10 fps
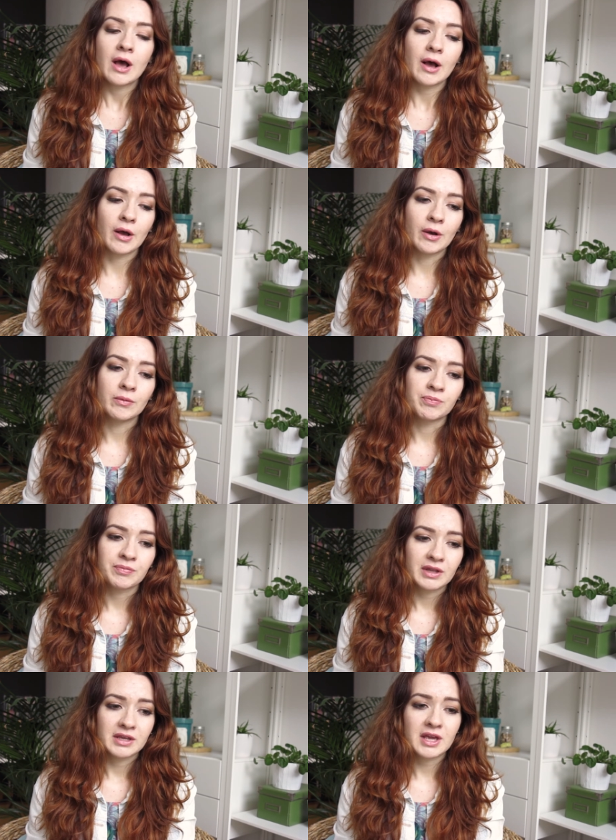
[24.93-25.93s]

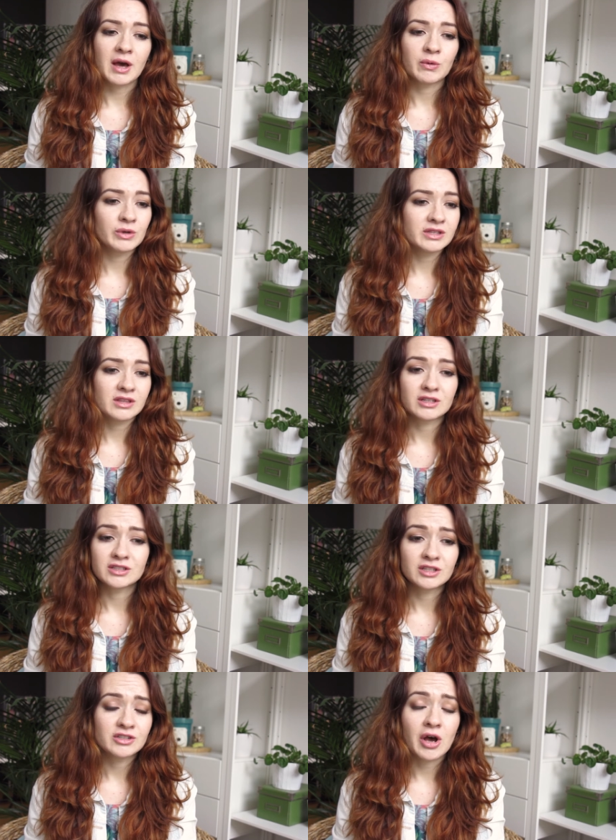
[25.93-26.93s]
with
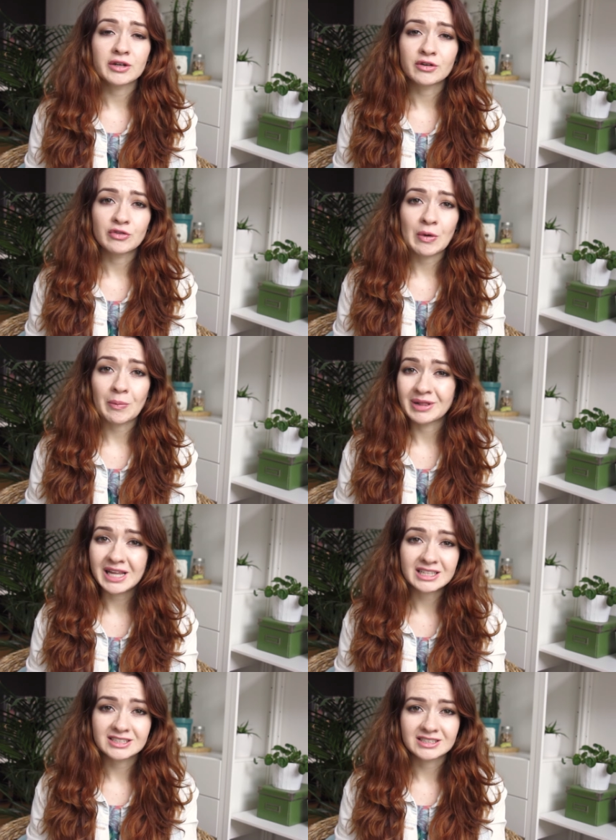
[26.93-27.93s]
the ton of
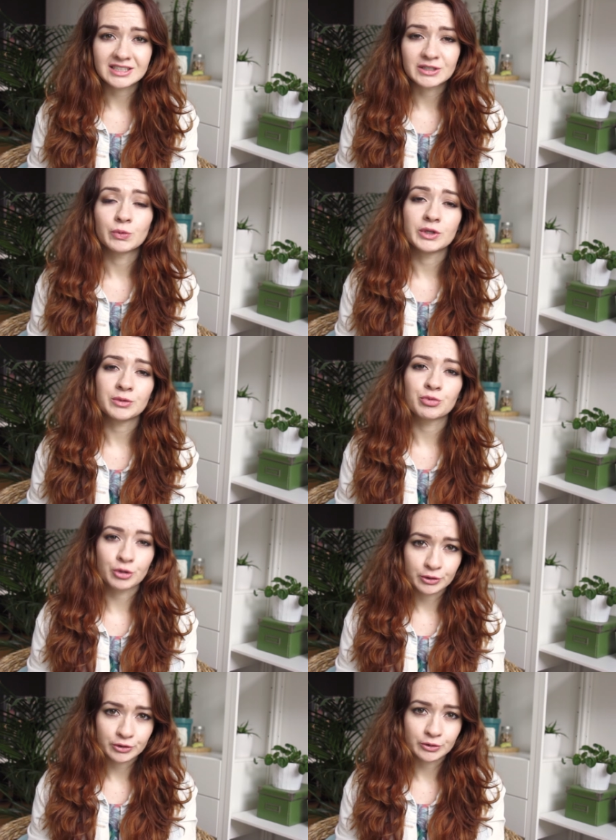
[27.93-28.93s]
plastic we
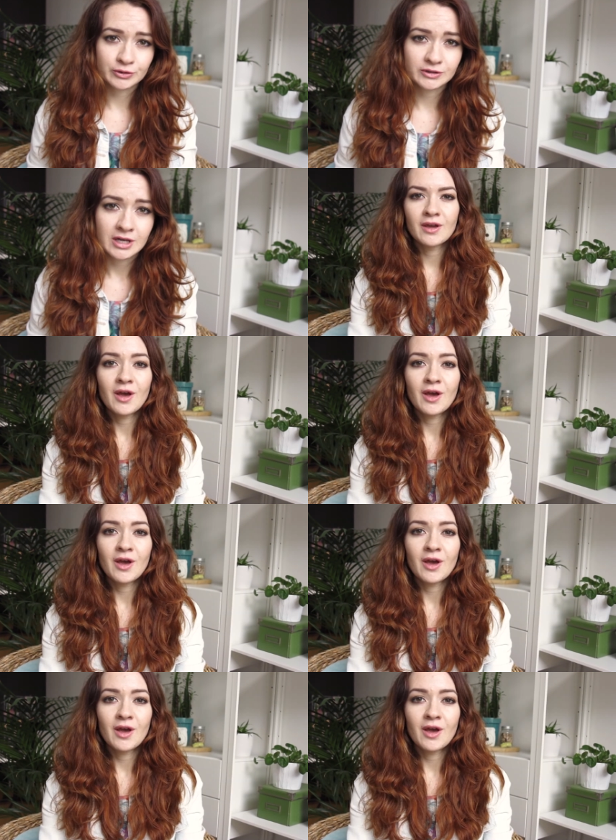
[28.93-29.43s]
produce.